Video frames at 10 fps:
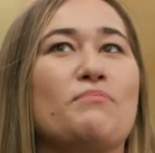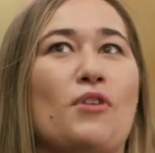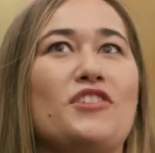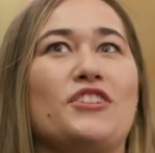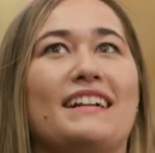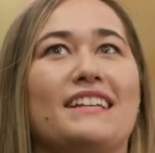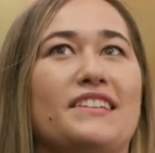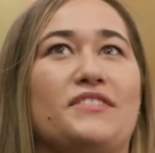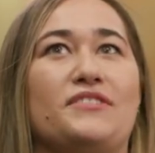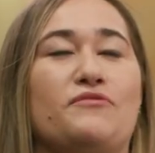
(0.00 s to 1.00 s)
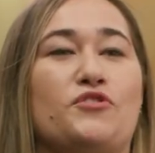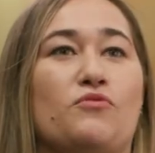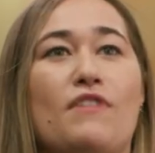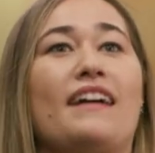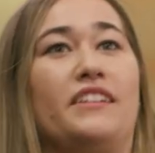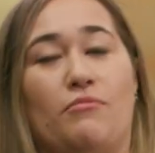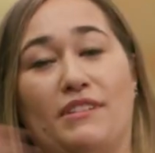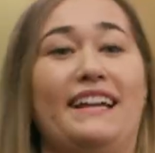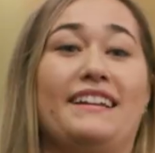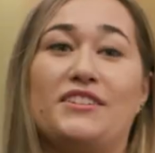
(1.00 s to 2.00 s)
project is directly
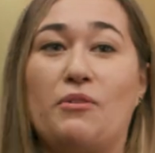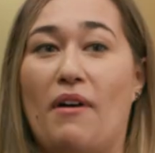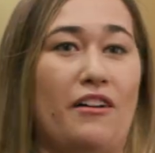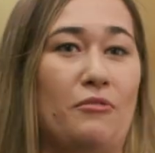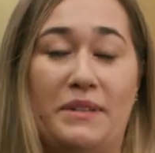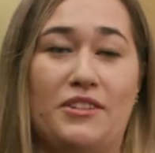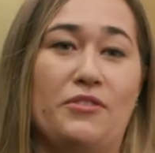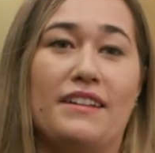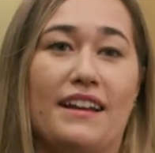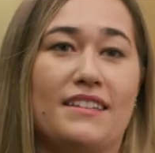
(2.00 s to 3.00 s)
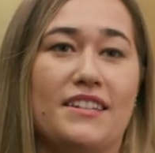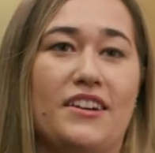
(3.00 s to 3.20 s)
related to what I will be doing next